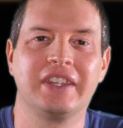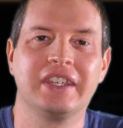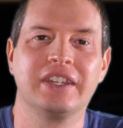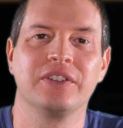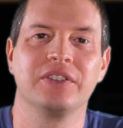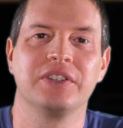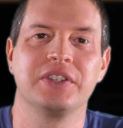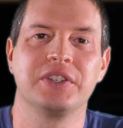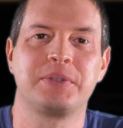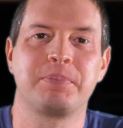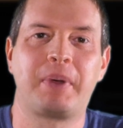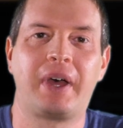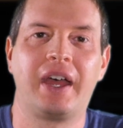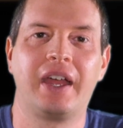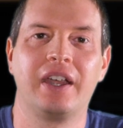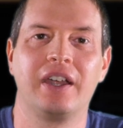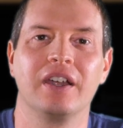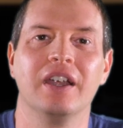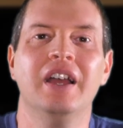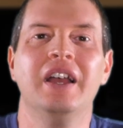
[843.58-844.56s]
the Hilton
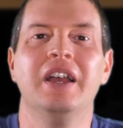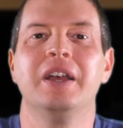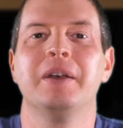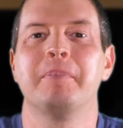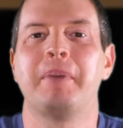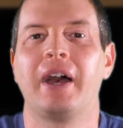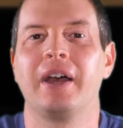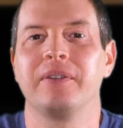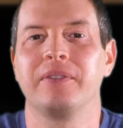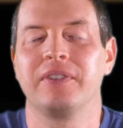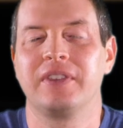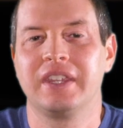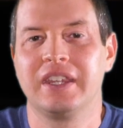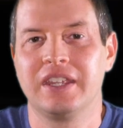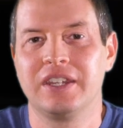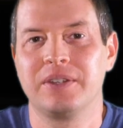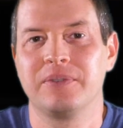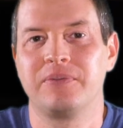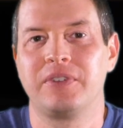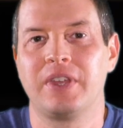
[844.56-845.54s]
Aspire by the
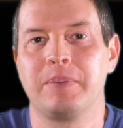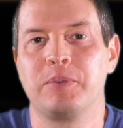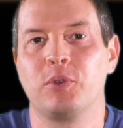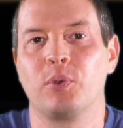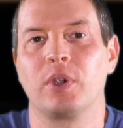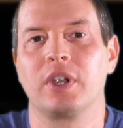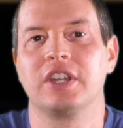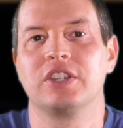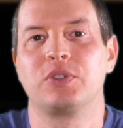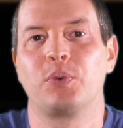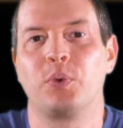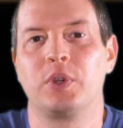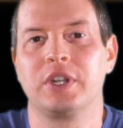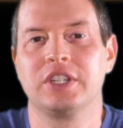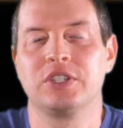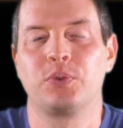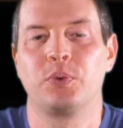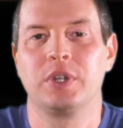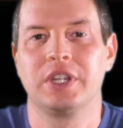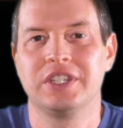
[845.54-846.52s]
end of February
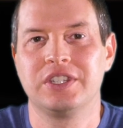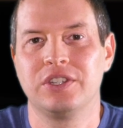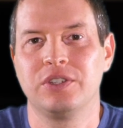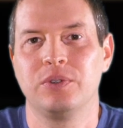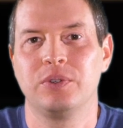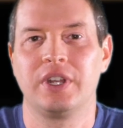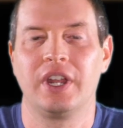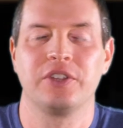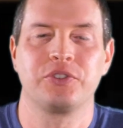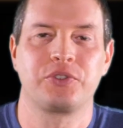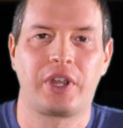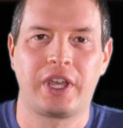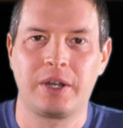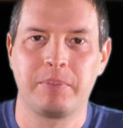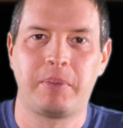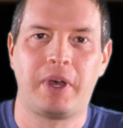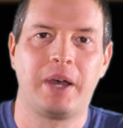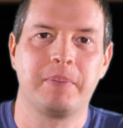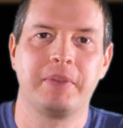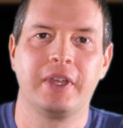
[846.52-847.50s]
2022, and I'll try to
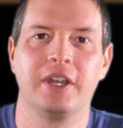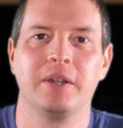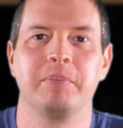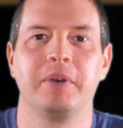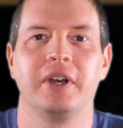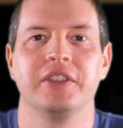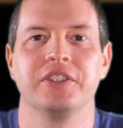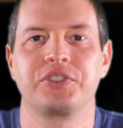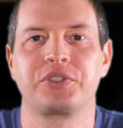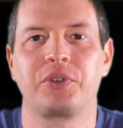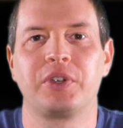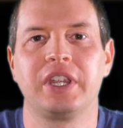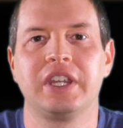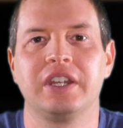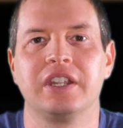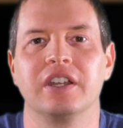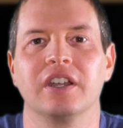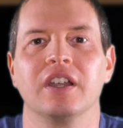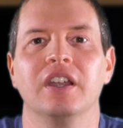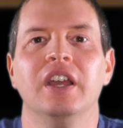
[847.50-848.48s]
pop that up on the screen
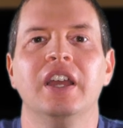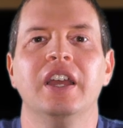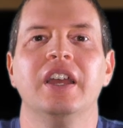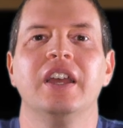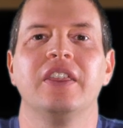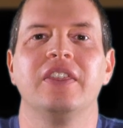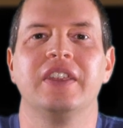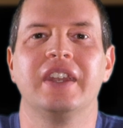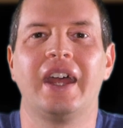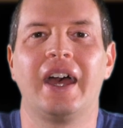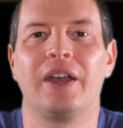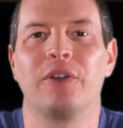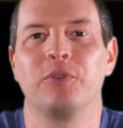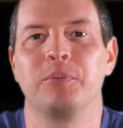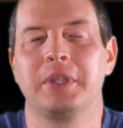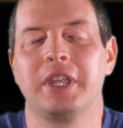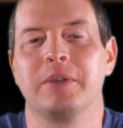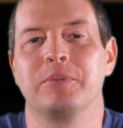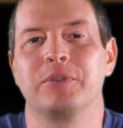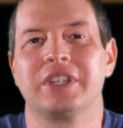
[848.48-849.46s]
here, then I will
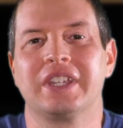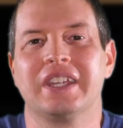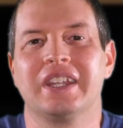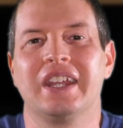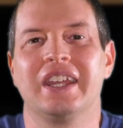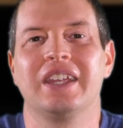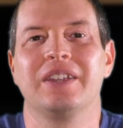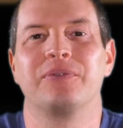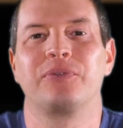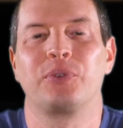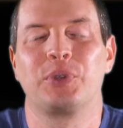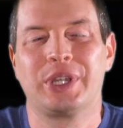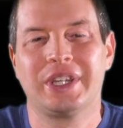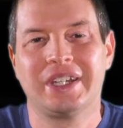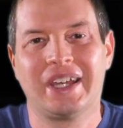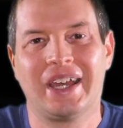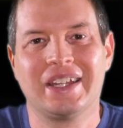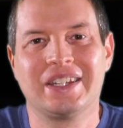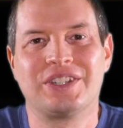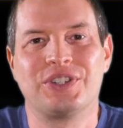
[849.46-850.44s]
be able to get a free
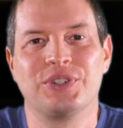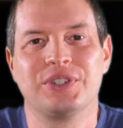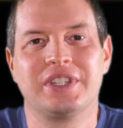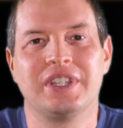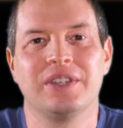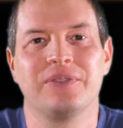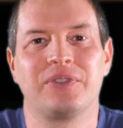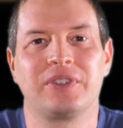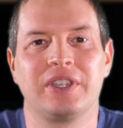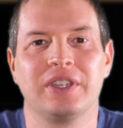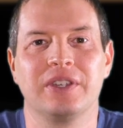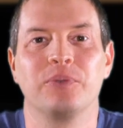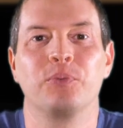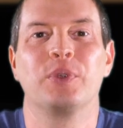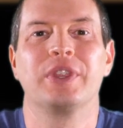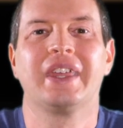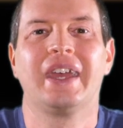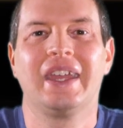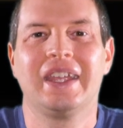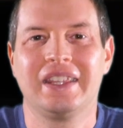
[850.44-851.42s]
night certificate
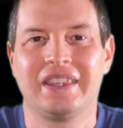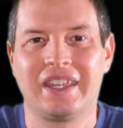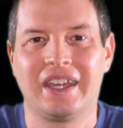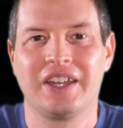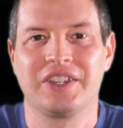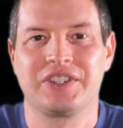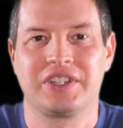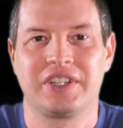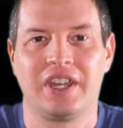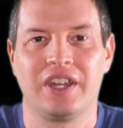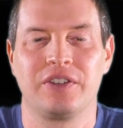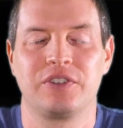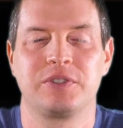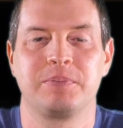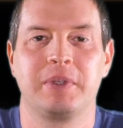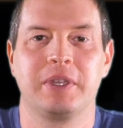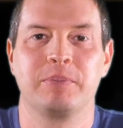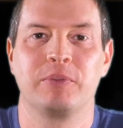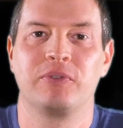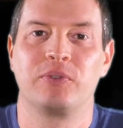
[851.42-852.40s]
with $8,000
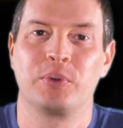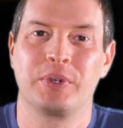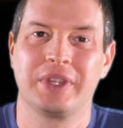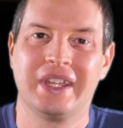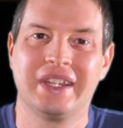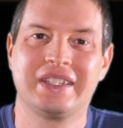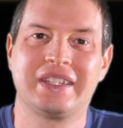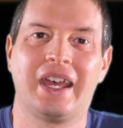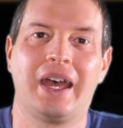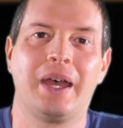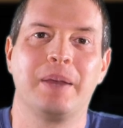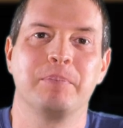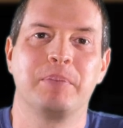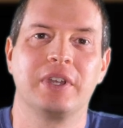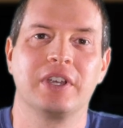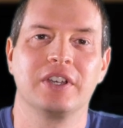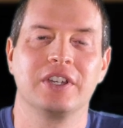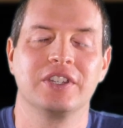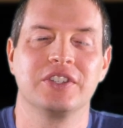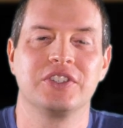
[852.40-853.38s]
spend before that time
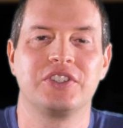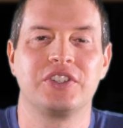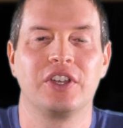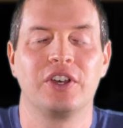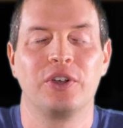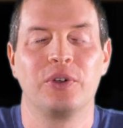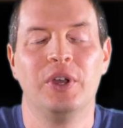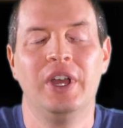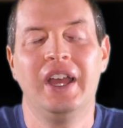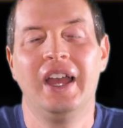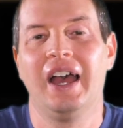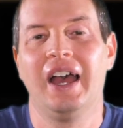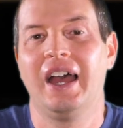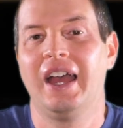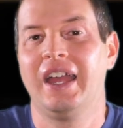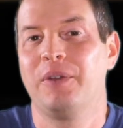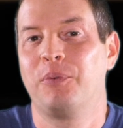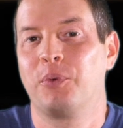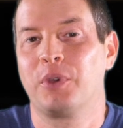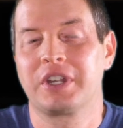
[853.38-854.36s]
period. So
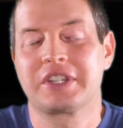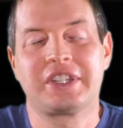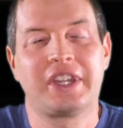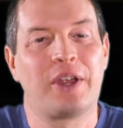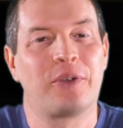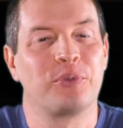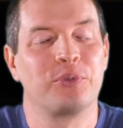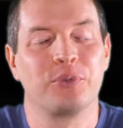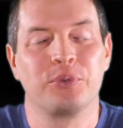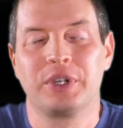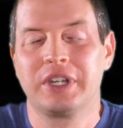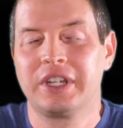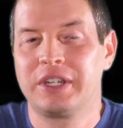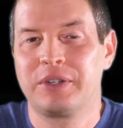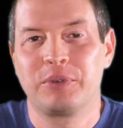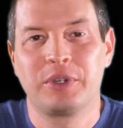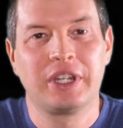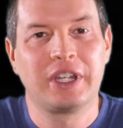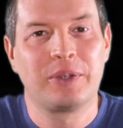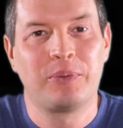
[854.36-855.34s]
it works out really,
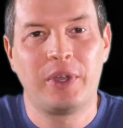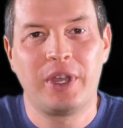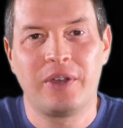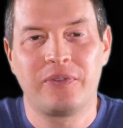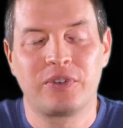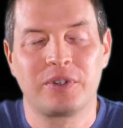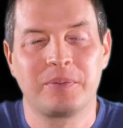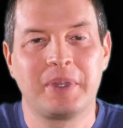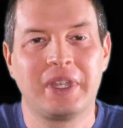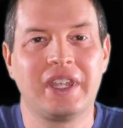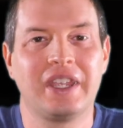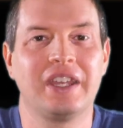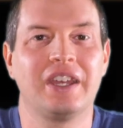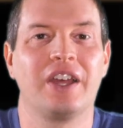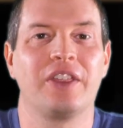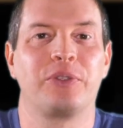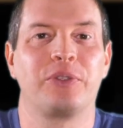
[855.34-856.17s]
really well for me. A